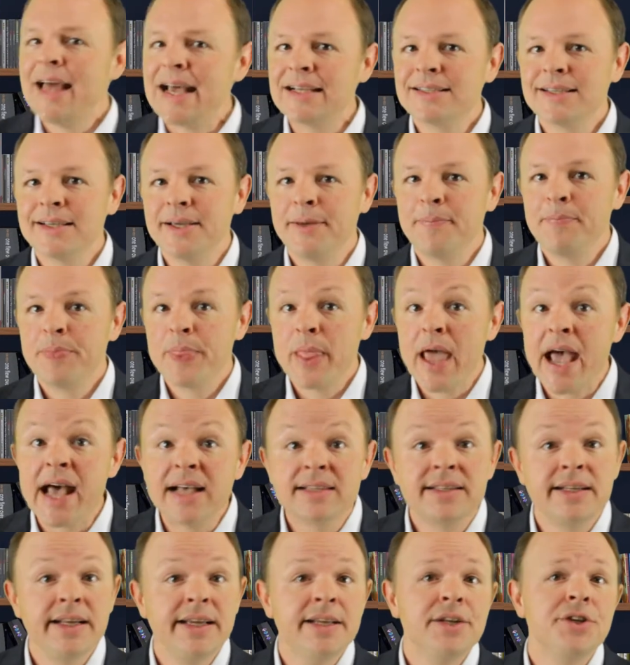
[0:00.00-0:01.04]
Lastly,
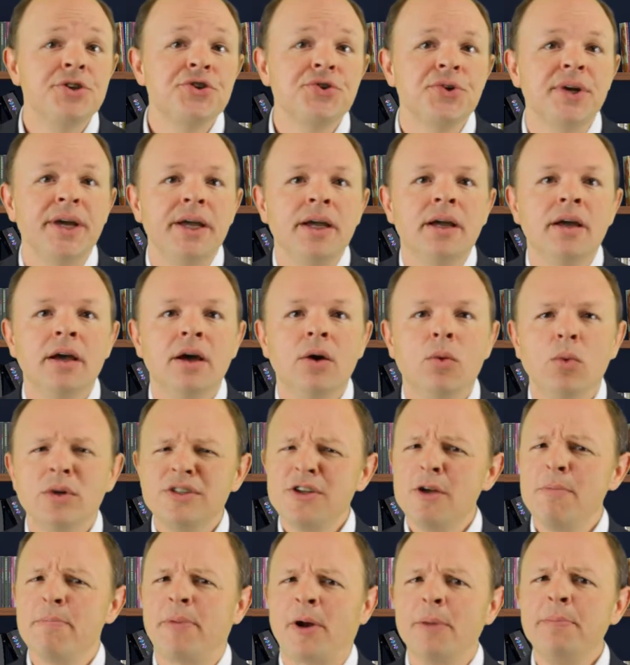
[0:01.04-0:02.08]
as an industry, what's
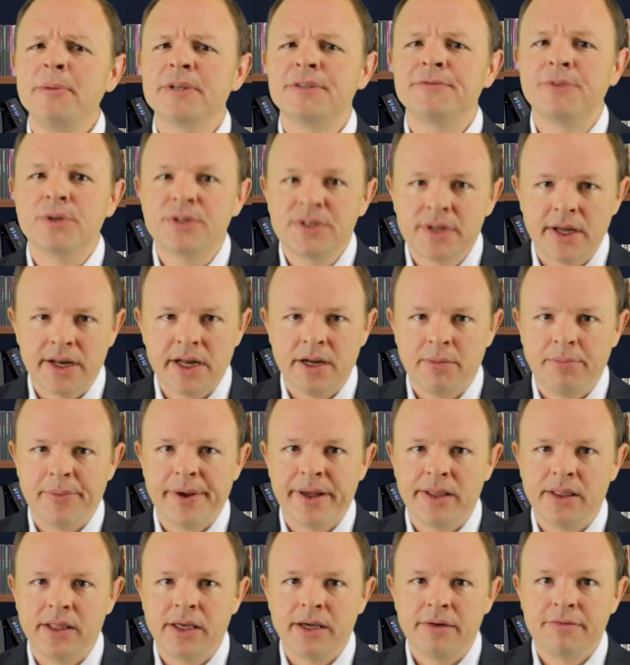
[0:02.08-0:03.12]
our purpose for studying
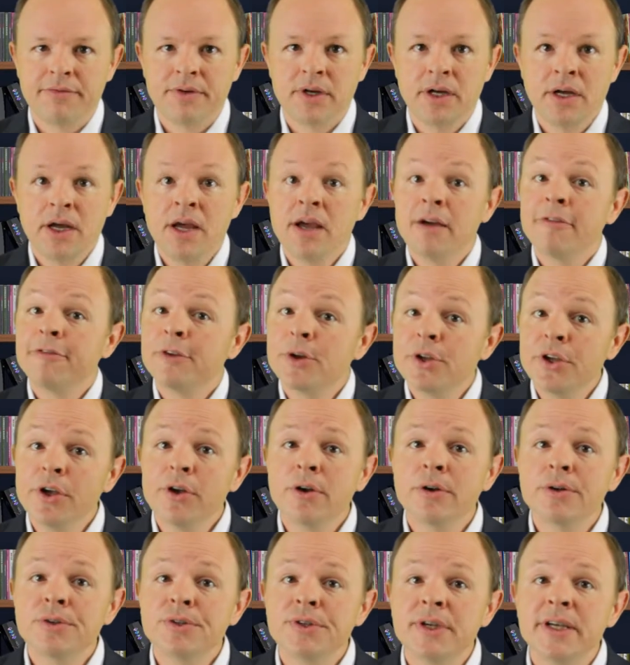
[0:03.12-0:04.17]
brand lift? For
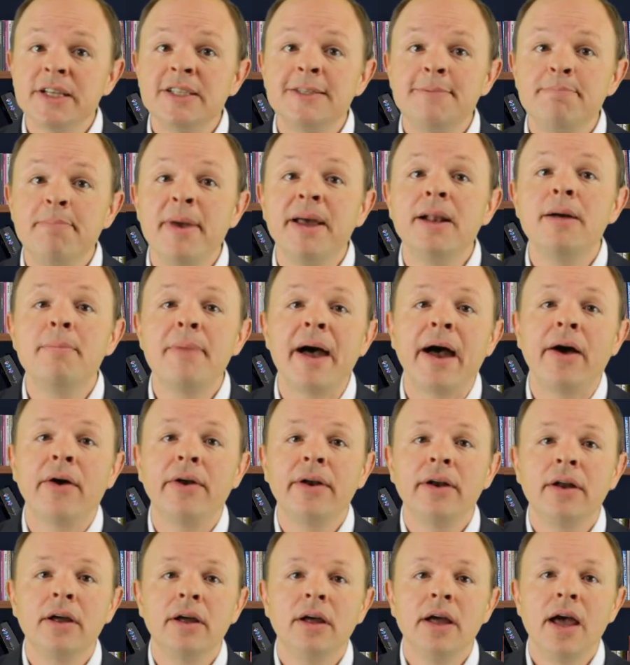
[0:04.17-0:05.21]
years, it's been
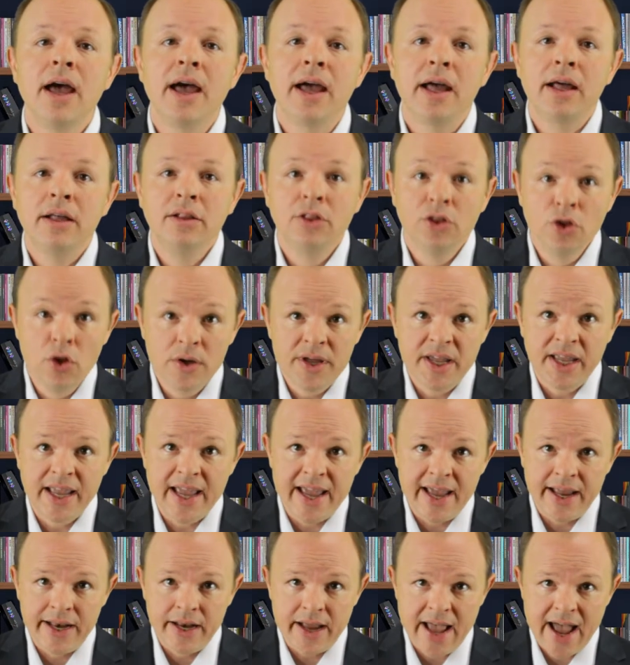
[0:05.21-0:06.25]
about looking
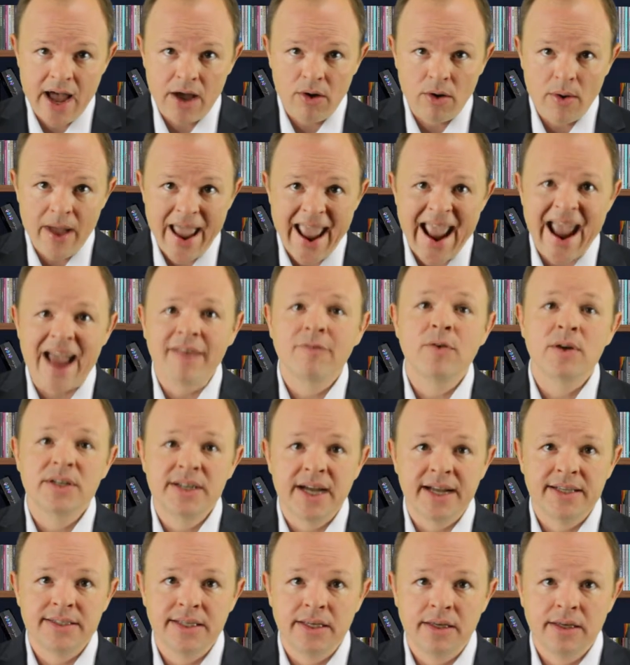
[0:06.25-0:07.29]
at how
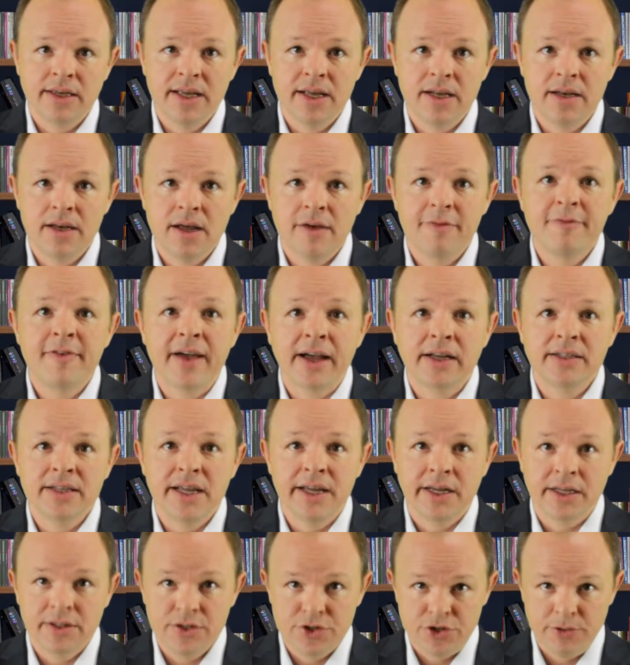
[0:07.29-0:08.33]
advertising can affect a
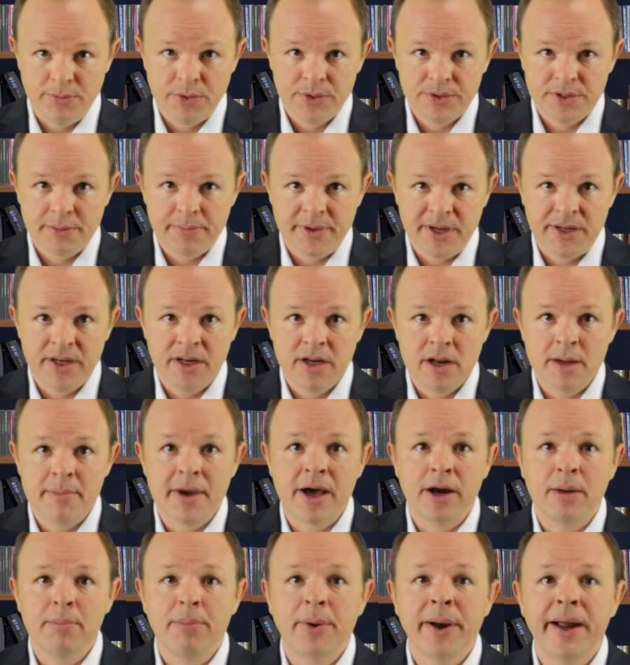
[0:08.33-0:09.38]
consumer's opinion
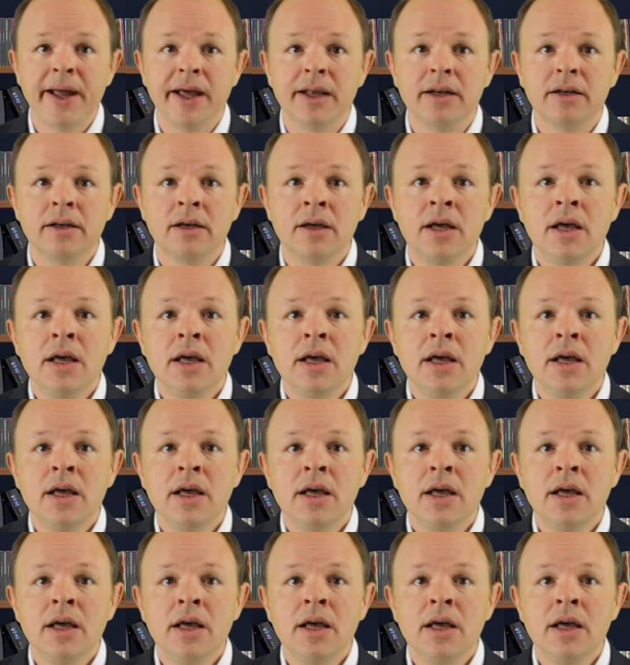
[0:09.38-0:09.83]
about a brand.